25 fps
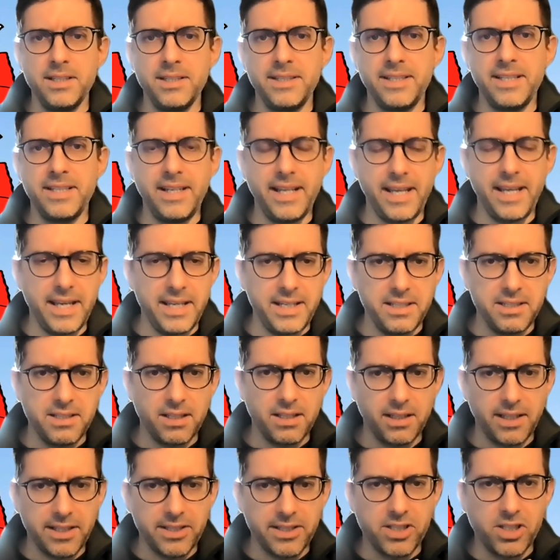Today's
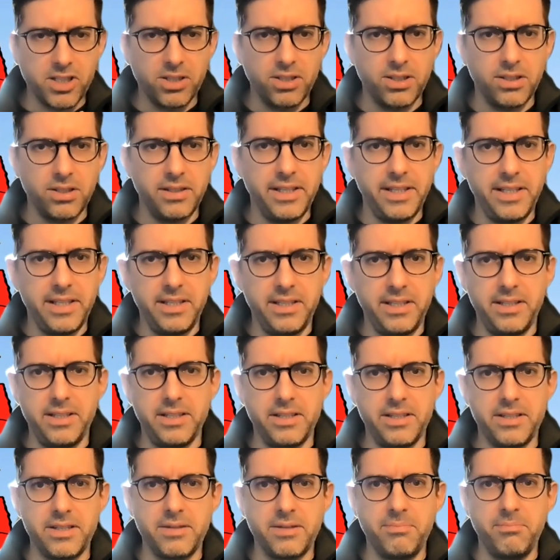lecture
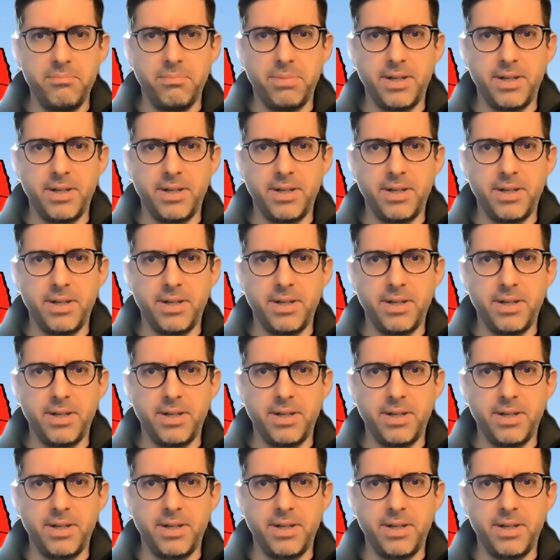is